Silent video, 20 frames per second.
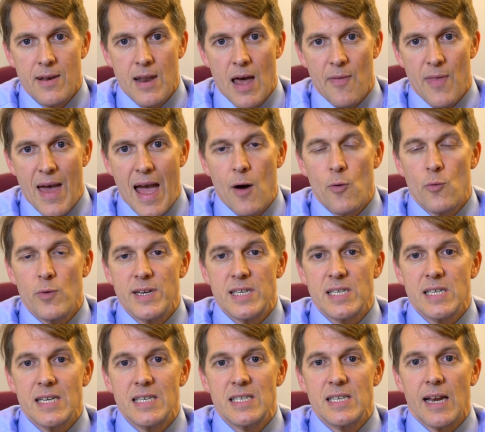Now that
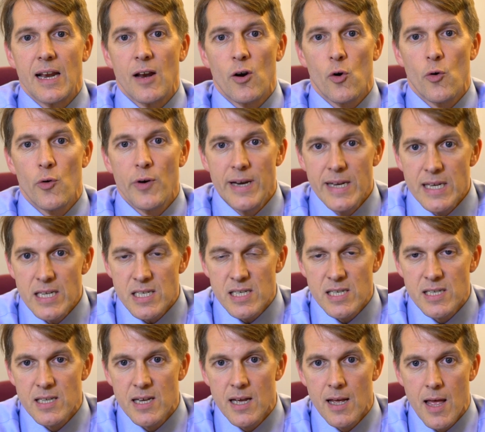risk is
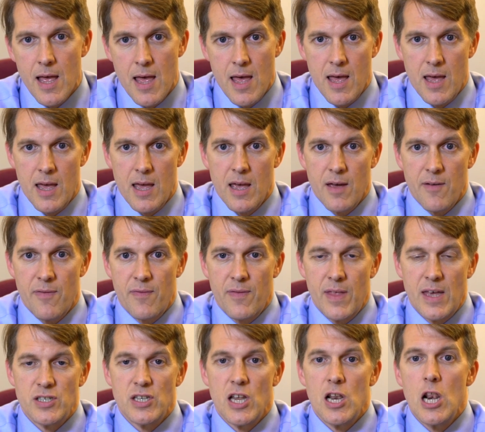increased if
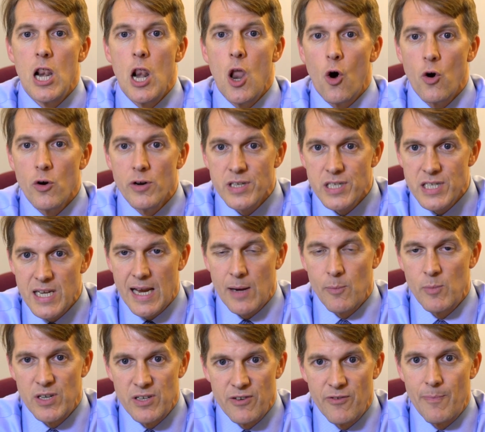there's a long
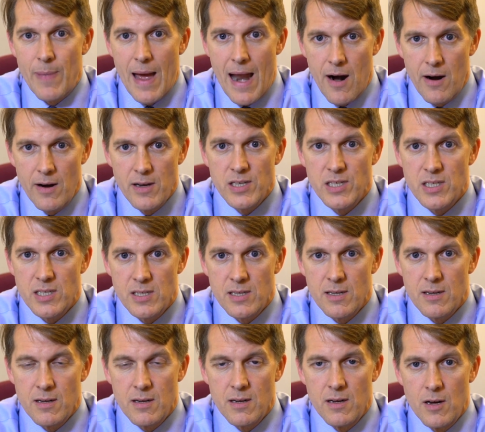segment of
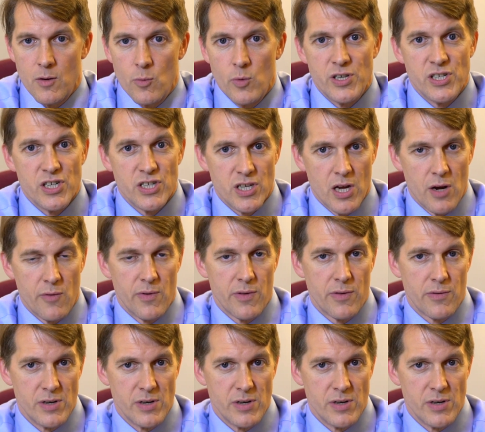Barrett's, which is over